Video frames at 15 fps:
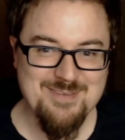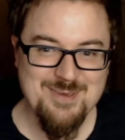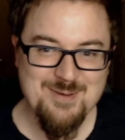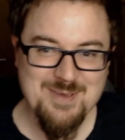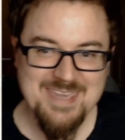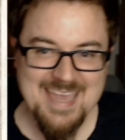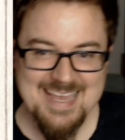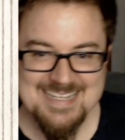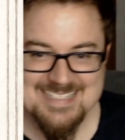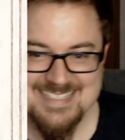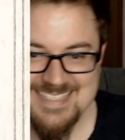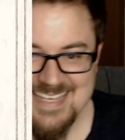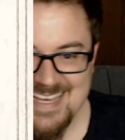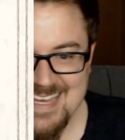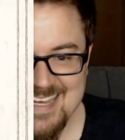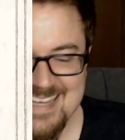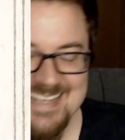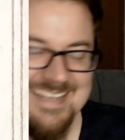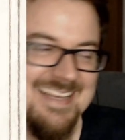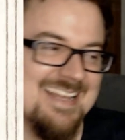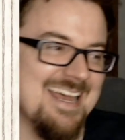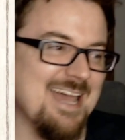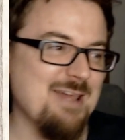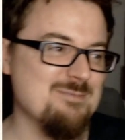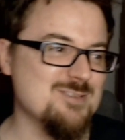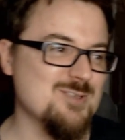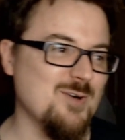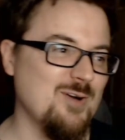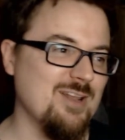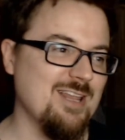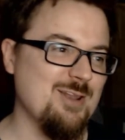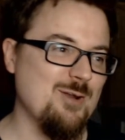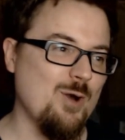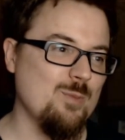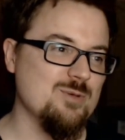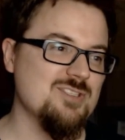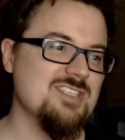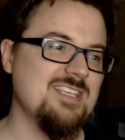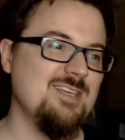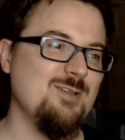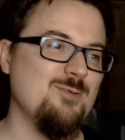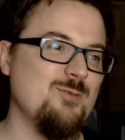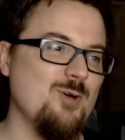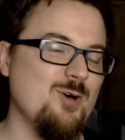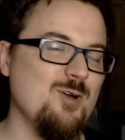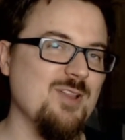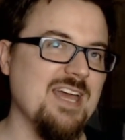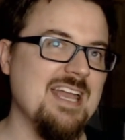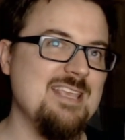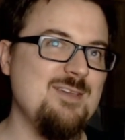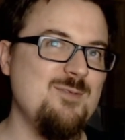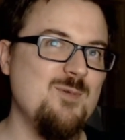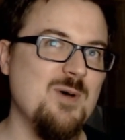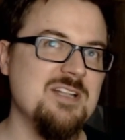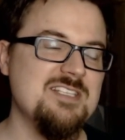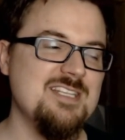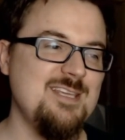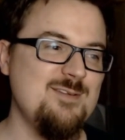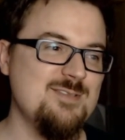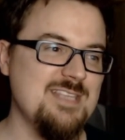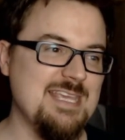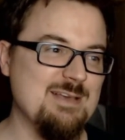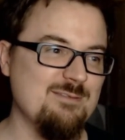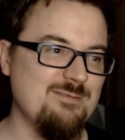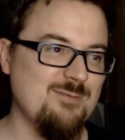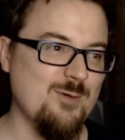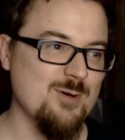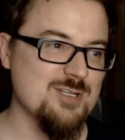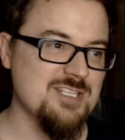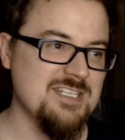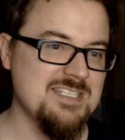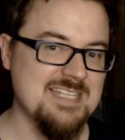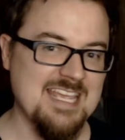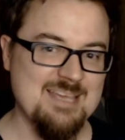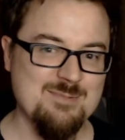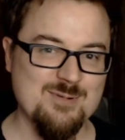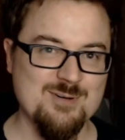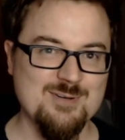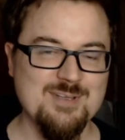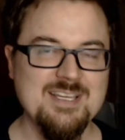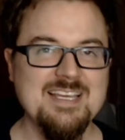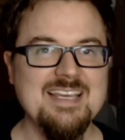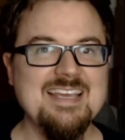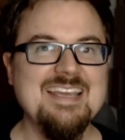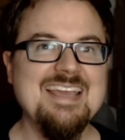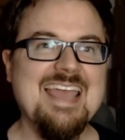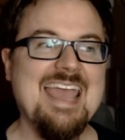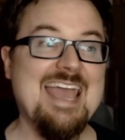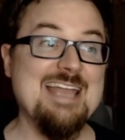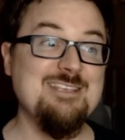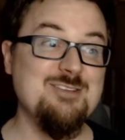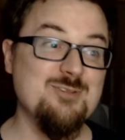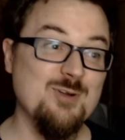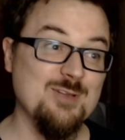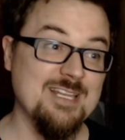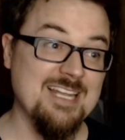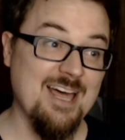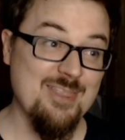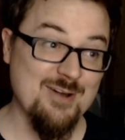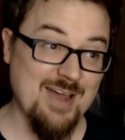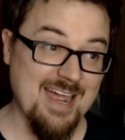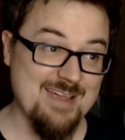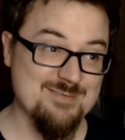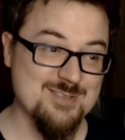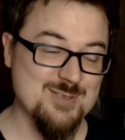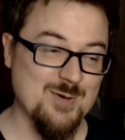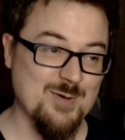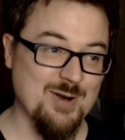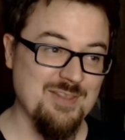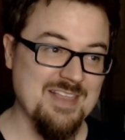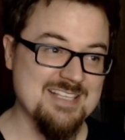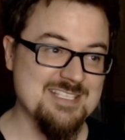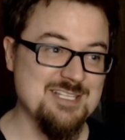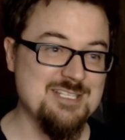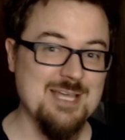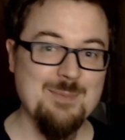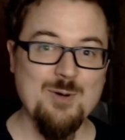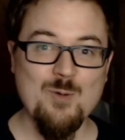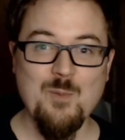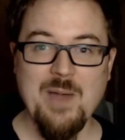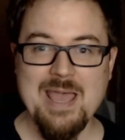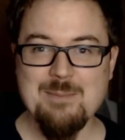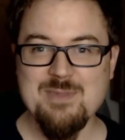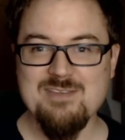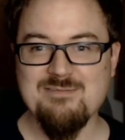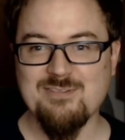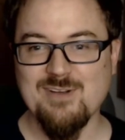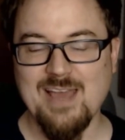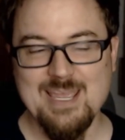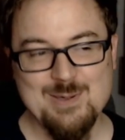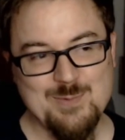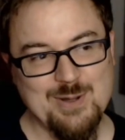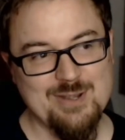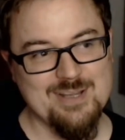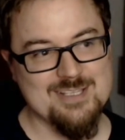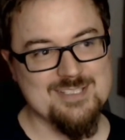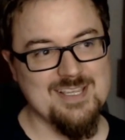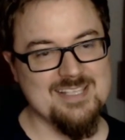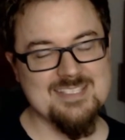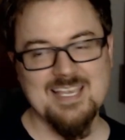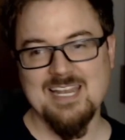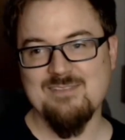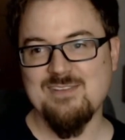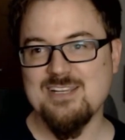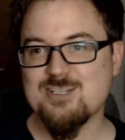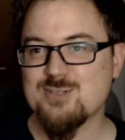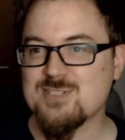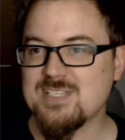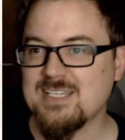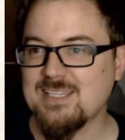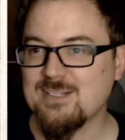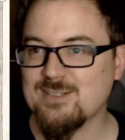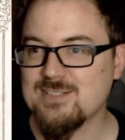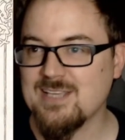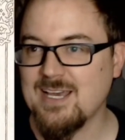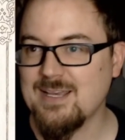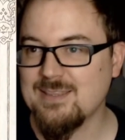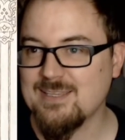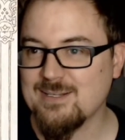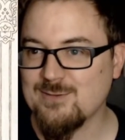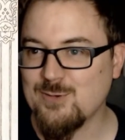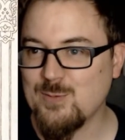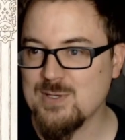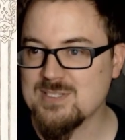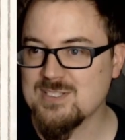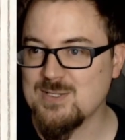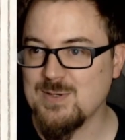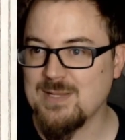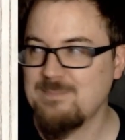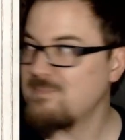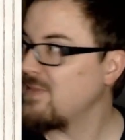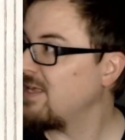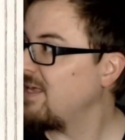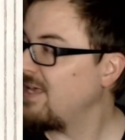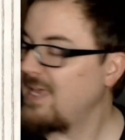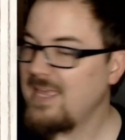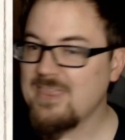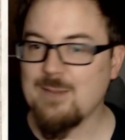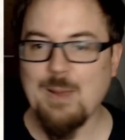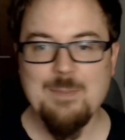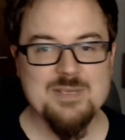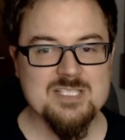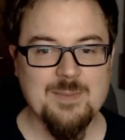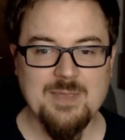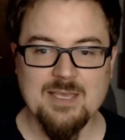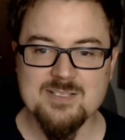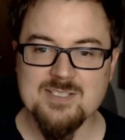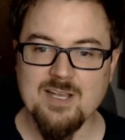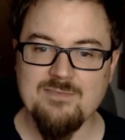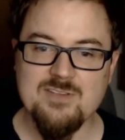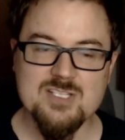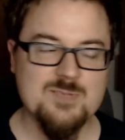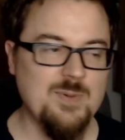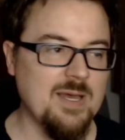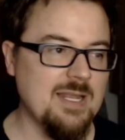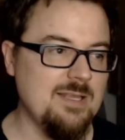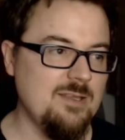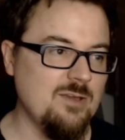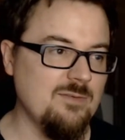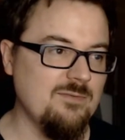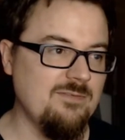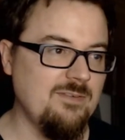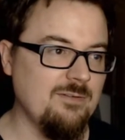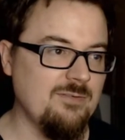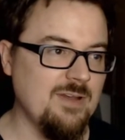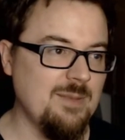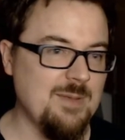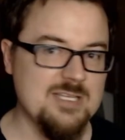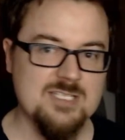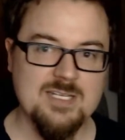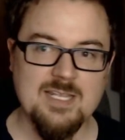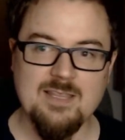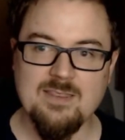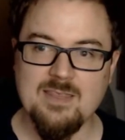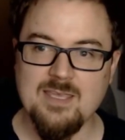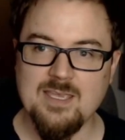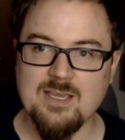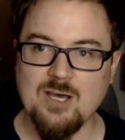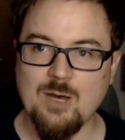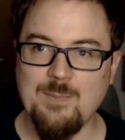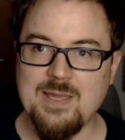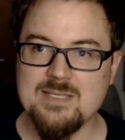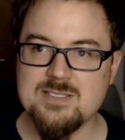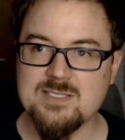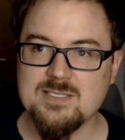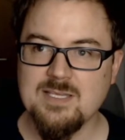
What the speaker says: get an Eye of Sauron on a normal skill roll and you want to use the ill fortune table, and you roll another Eye of Sauron, that's double whammy for eye awareness. That's kind of an interesting little twist to it. There might be something else there. If you spot it, you feel free to mention it in the comments.